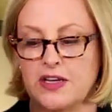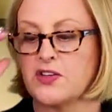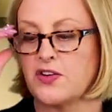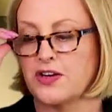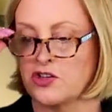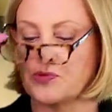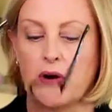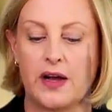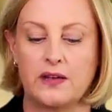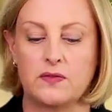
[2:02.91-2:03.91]
These are Knitter's
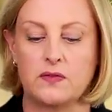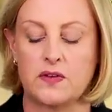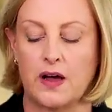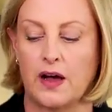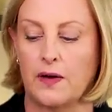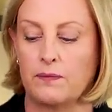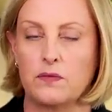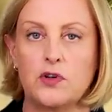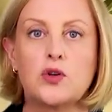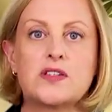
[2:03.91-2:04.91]
Pride's uh,
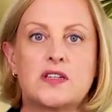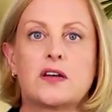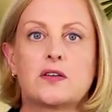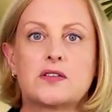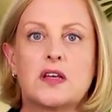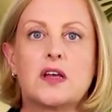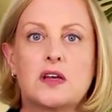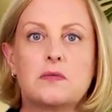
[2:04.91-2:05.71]
newest needles.